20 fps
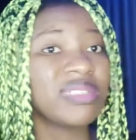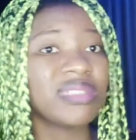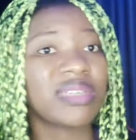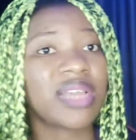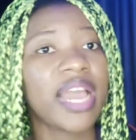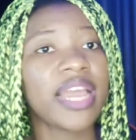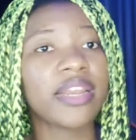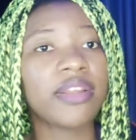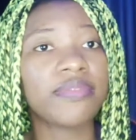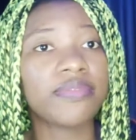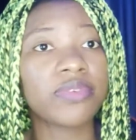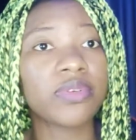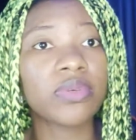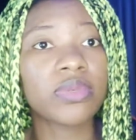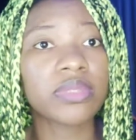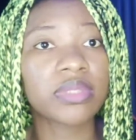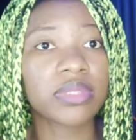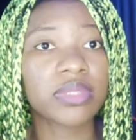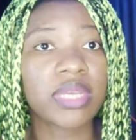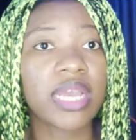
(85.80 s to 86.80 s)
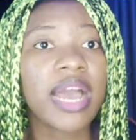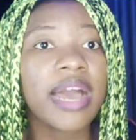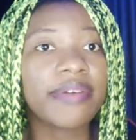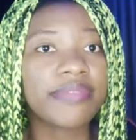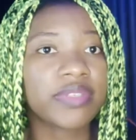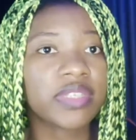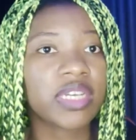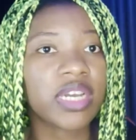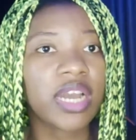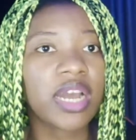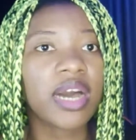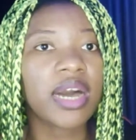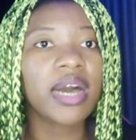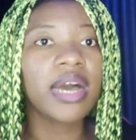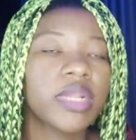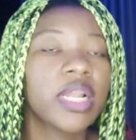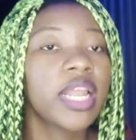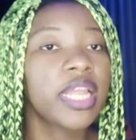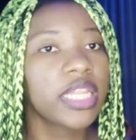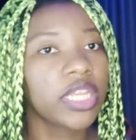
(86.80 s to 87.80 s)
kind of looked after her.
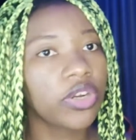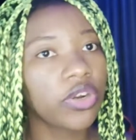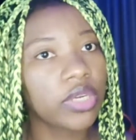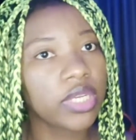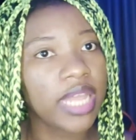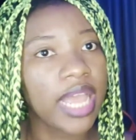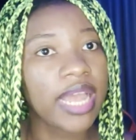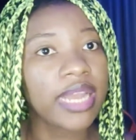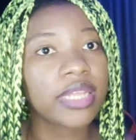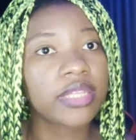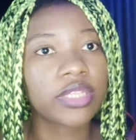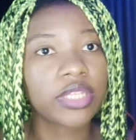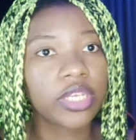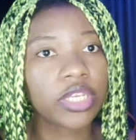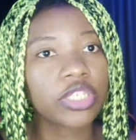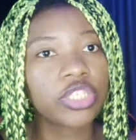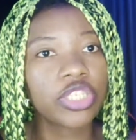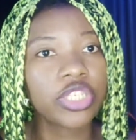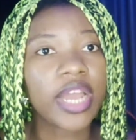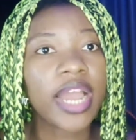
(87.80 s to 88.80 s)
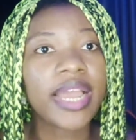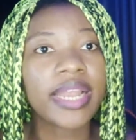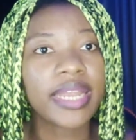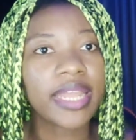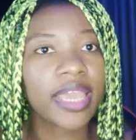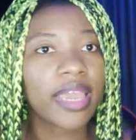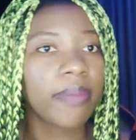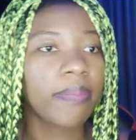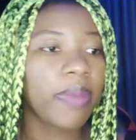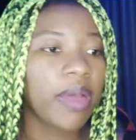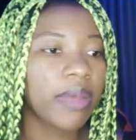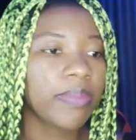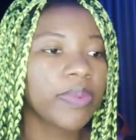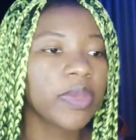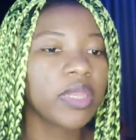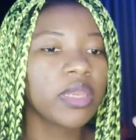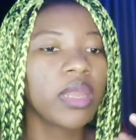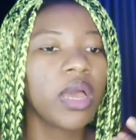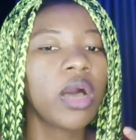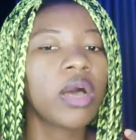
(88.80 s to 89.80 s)
Later on, they had a third child, Leah
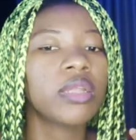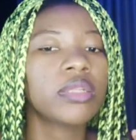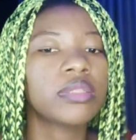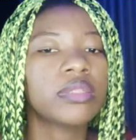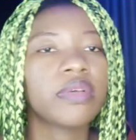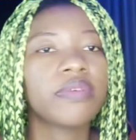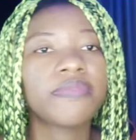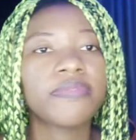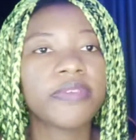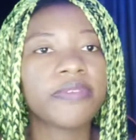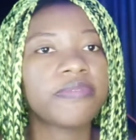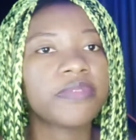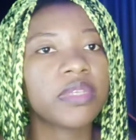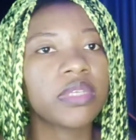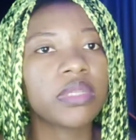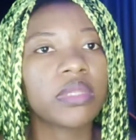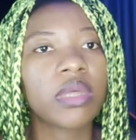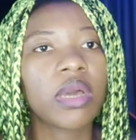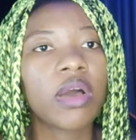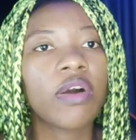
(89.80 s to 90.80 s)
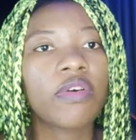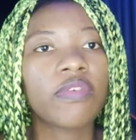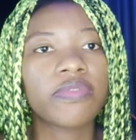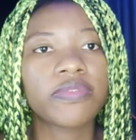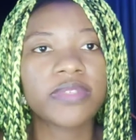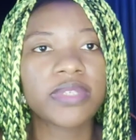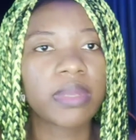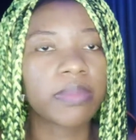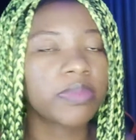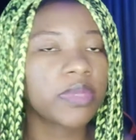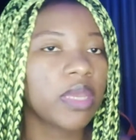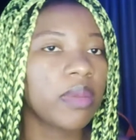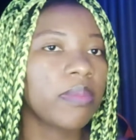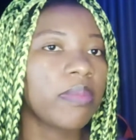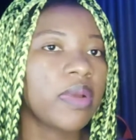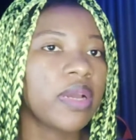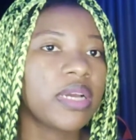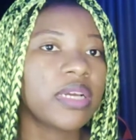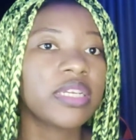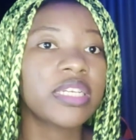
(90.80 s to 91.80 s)
Papin, on the 15th of
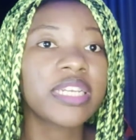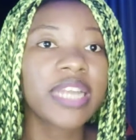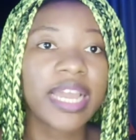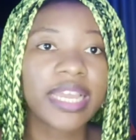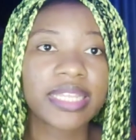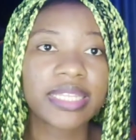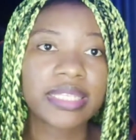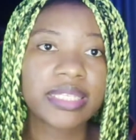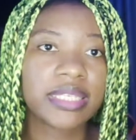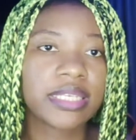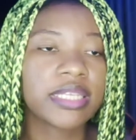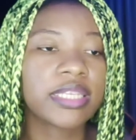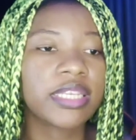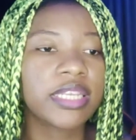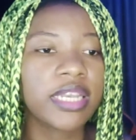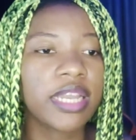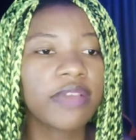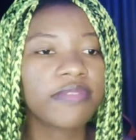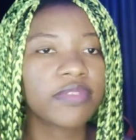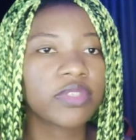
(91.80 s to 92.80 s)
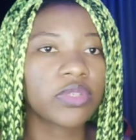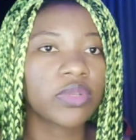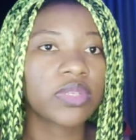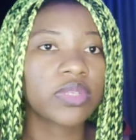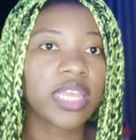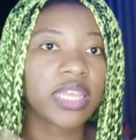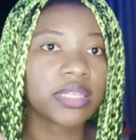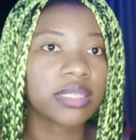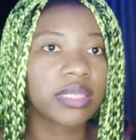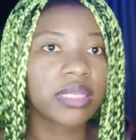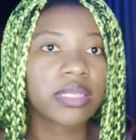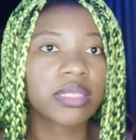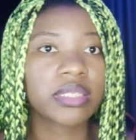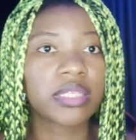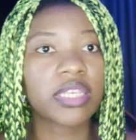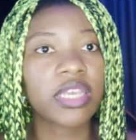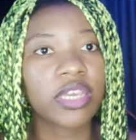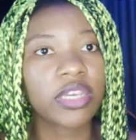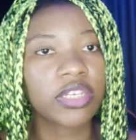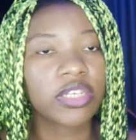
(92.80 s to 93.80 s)
September 1911. So they are 6
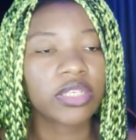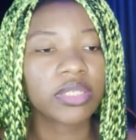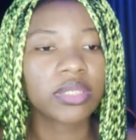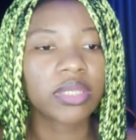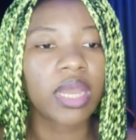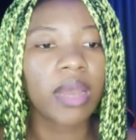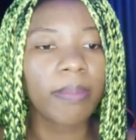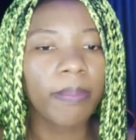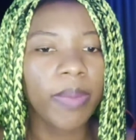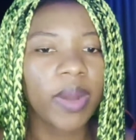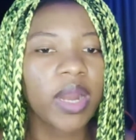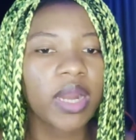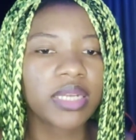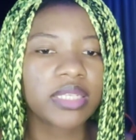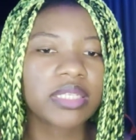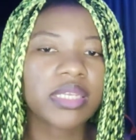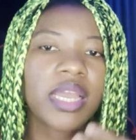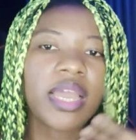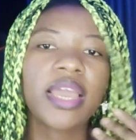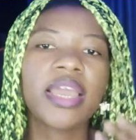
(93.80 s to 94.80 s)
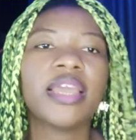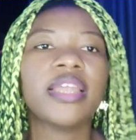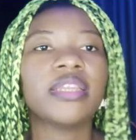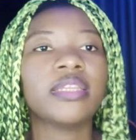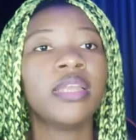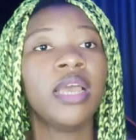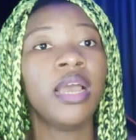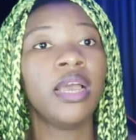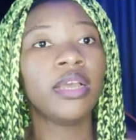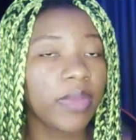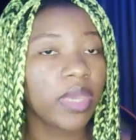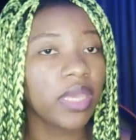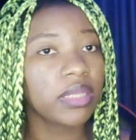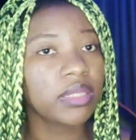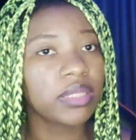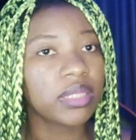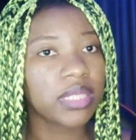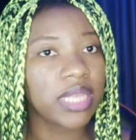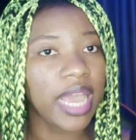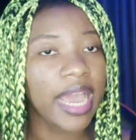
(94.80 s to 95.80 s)
years apart. And
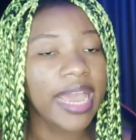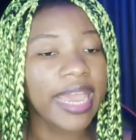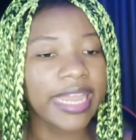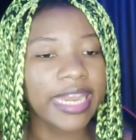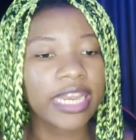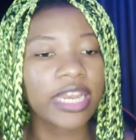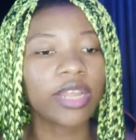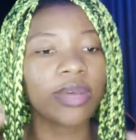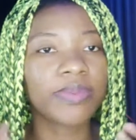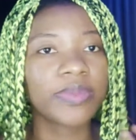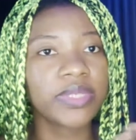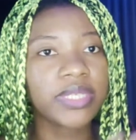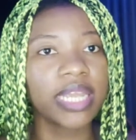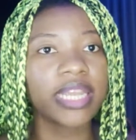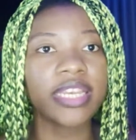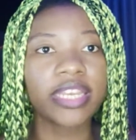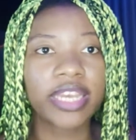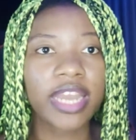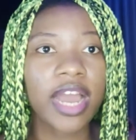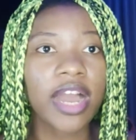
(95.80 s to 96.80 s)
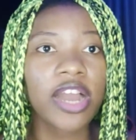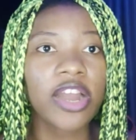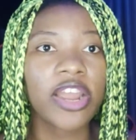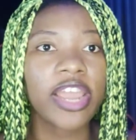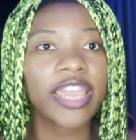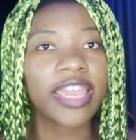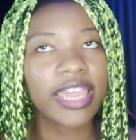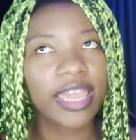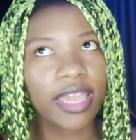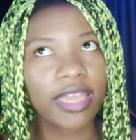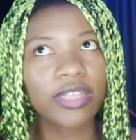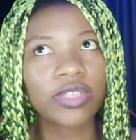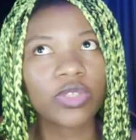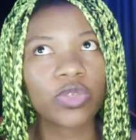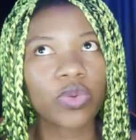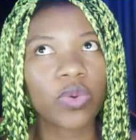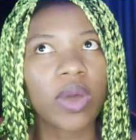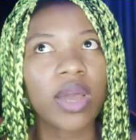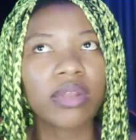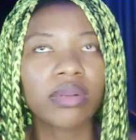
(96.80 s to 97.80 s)
Mencia ended up sending her again
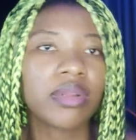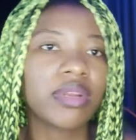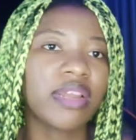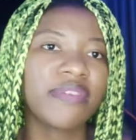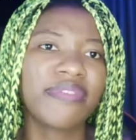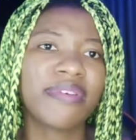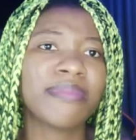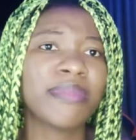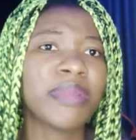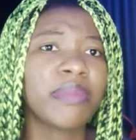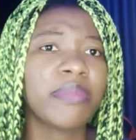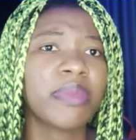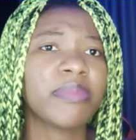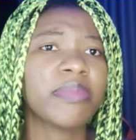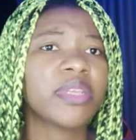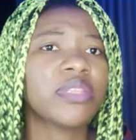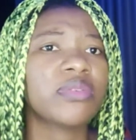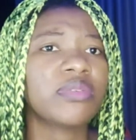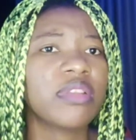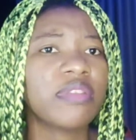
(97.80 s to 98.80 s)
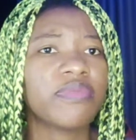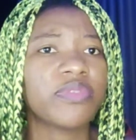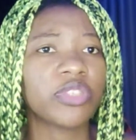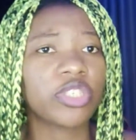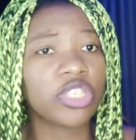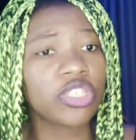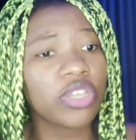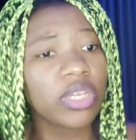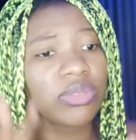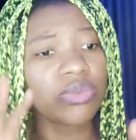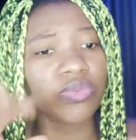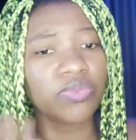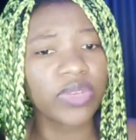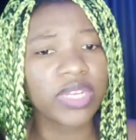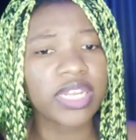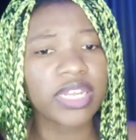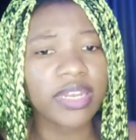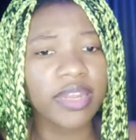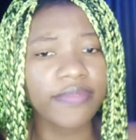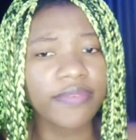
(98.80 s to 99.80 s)
to another family member to live with. She just
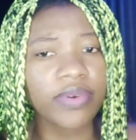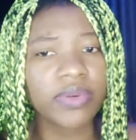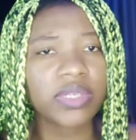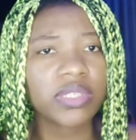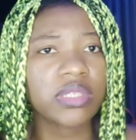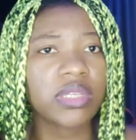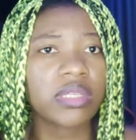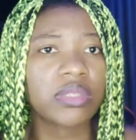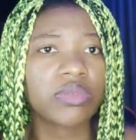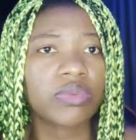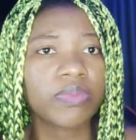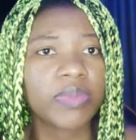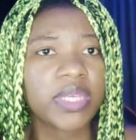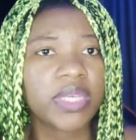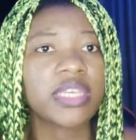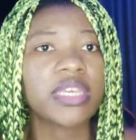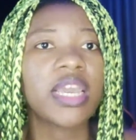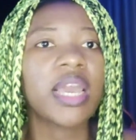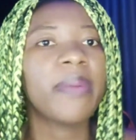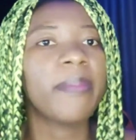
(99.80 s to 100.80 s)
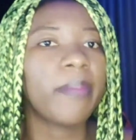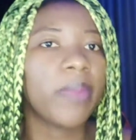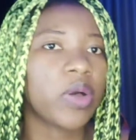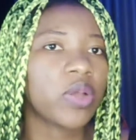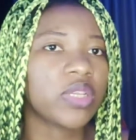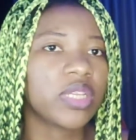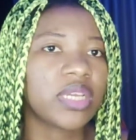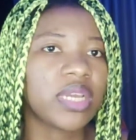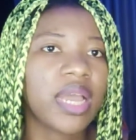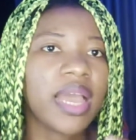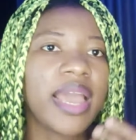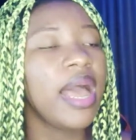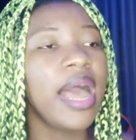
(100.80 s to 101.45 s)
really never wanted to be a mother.